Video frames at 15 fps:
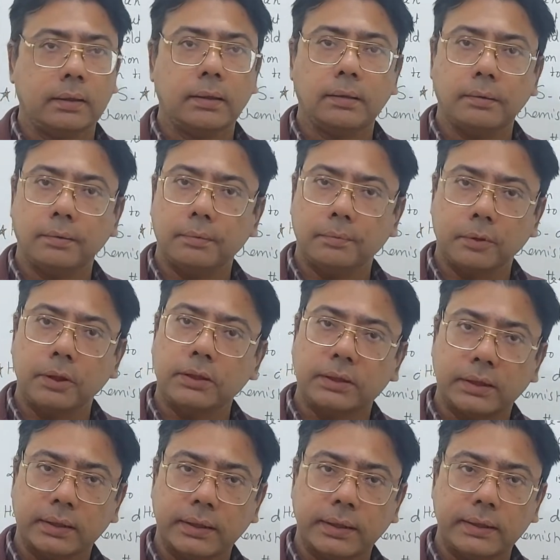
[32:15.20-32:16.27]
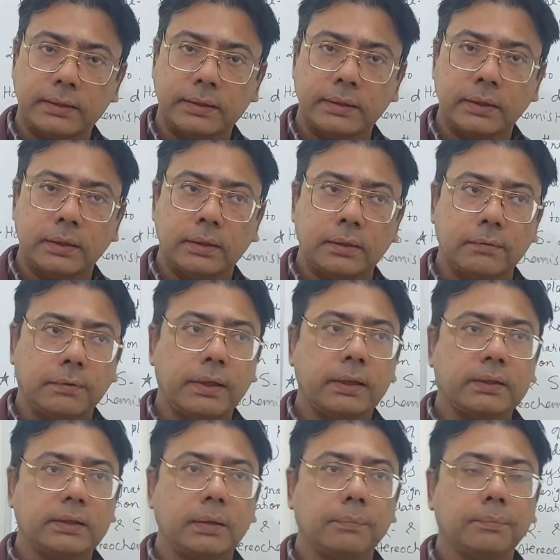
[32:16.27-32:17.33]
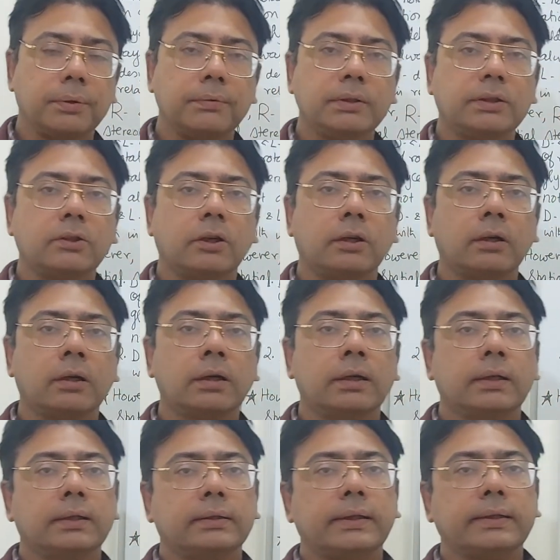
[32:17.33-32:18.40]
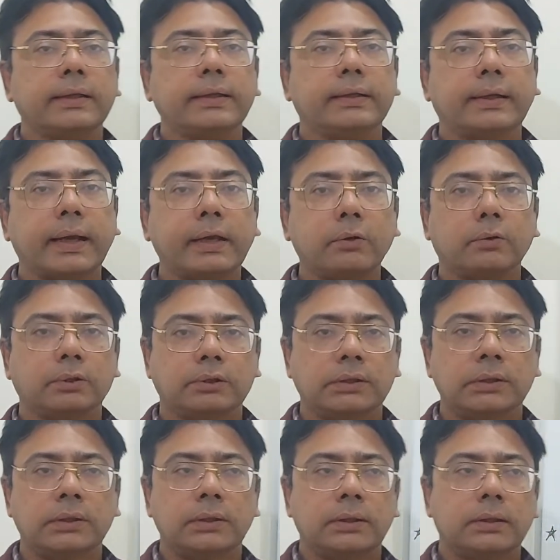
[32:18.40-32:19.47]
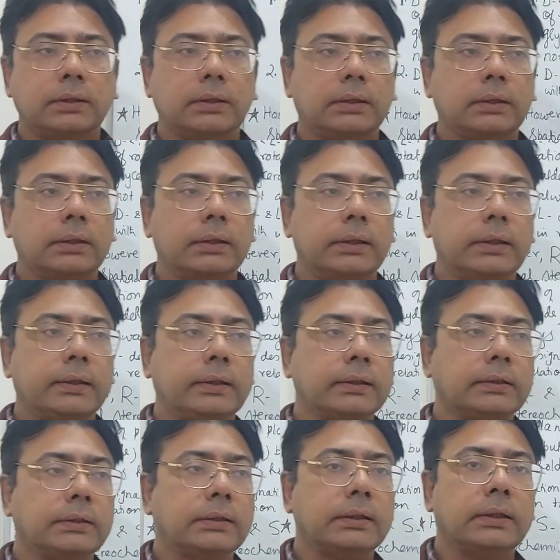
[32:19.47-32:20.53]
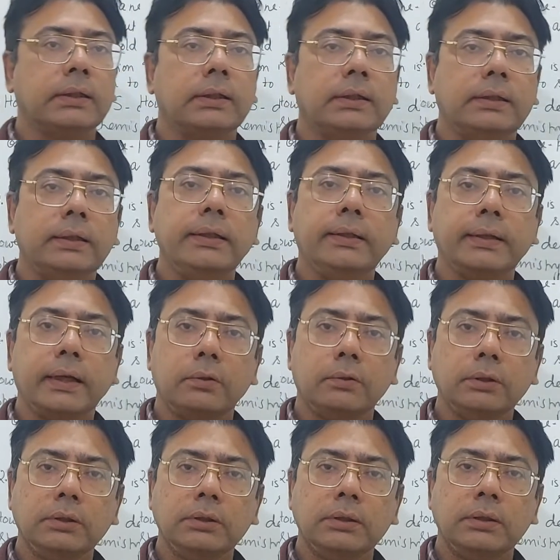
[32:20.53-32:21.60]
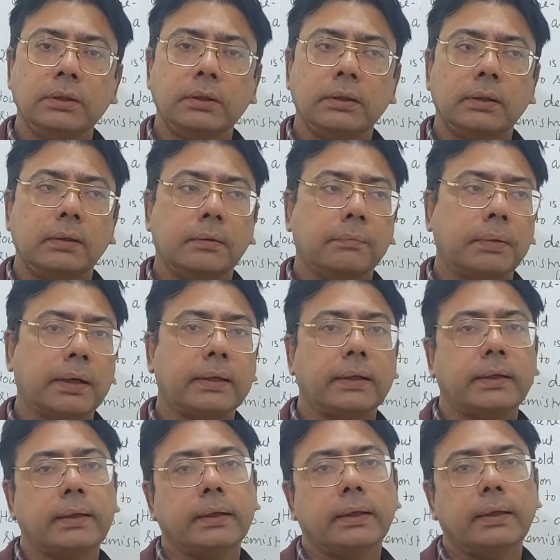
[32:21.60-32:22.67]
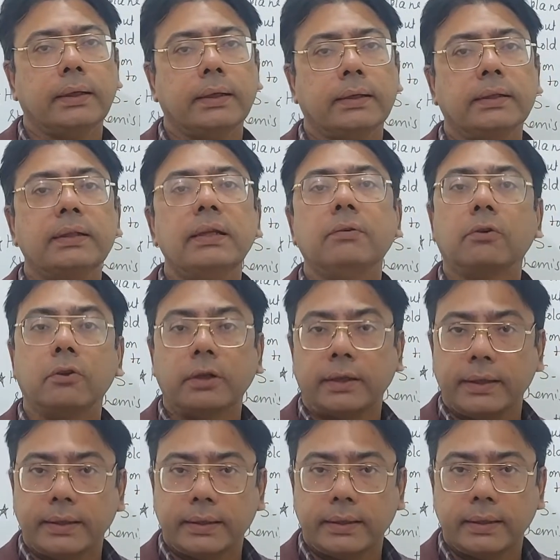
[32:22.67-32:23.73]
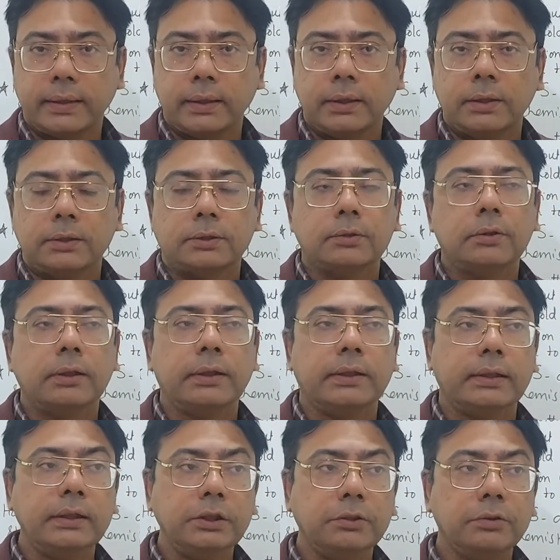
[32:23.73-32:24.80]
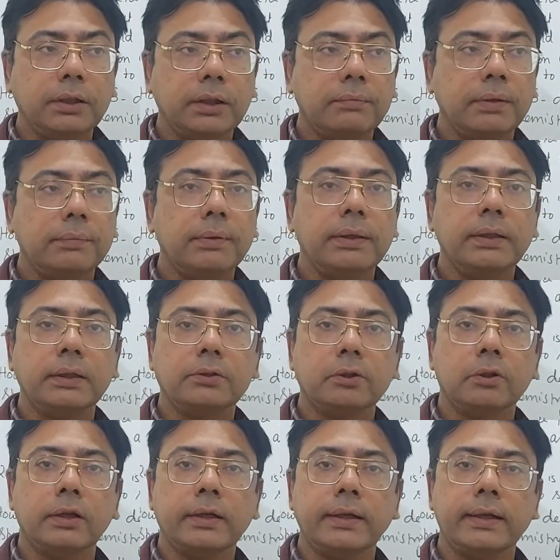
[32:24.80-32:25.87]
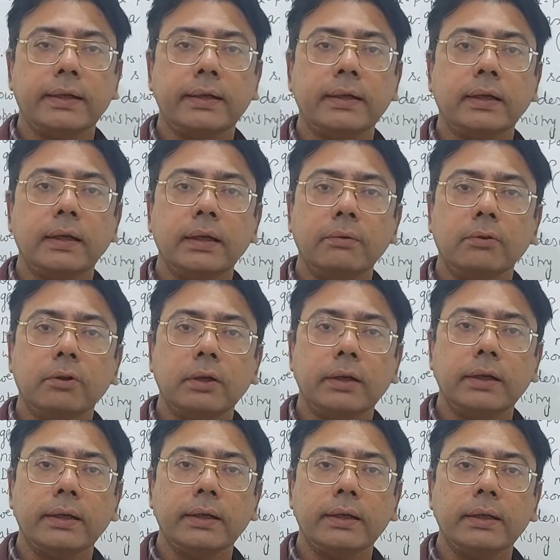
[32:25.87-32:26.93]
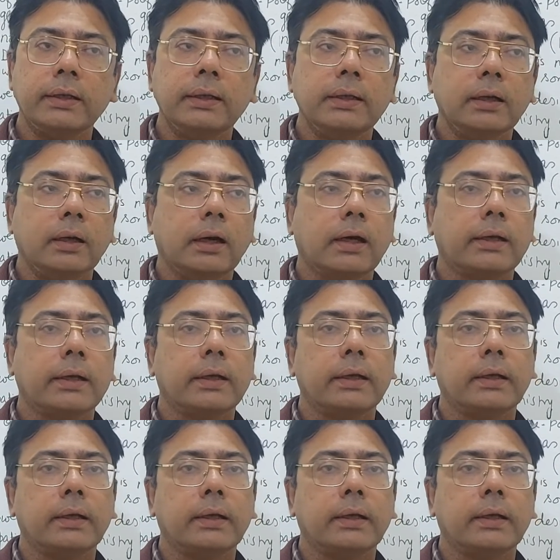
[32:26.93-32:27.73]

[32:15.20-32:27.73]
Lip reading: monosaccharides. For example, we saw that in talose, it is D-talose, but it is levorotatory. So a D sugar may be dextrorotatory or levorotatory, or